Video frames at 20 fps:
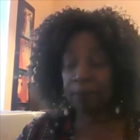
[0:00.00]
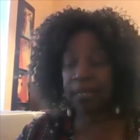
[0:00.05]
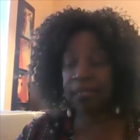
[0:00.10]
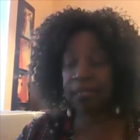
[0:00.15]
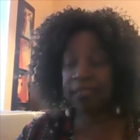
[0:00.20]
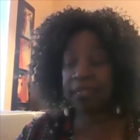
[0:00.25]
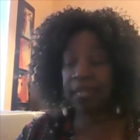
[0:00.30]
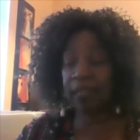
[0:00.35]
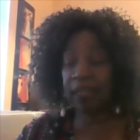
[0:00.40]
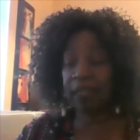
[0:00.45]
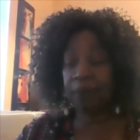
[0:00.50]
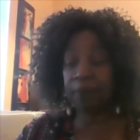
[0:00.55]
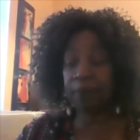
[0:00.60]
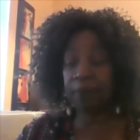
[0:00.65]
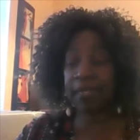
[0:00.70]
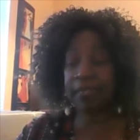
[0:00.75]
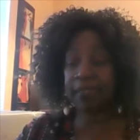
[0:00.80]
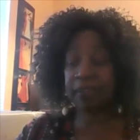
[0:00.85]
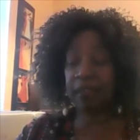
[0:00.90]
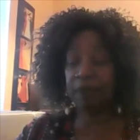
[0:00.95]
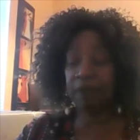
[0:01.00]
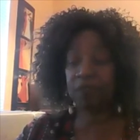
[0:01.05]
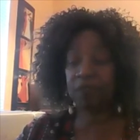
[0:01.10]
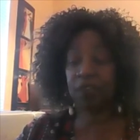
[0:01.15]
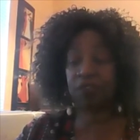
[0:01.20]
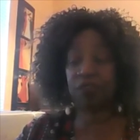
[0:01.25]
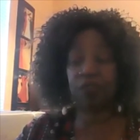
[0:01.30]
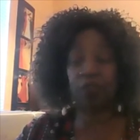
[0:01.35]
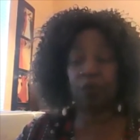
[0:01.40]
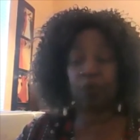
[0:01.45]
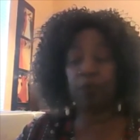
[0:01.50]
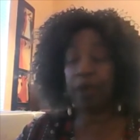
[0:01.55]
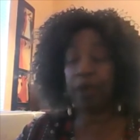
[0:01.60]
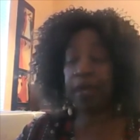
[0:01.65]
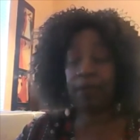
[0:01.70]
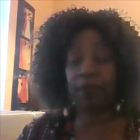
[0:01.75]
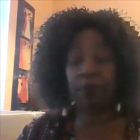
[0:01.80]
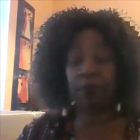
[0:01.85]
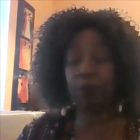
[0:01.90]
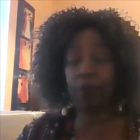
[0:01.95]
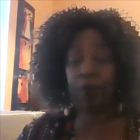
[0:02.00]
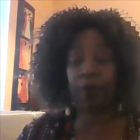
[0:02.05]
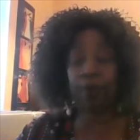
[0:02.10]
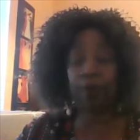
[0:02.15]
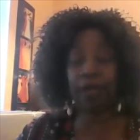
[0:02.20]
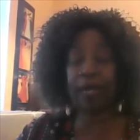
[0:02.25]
me telling myself there's no way in the world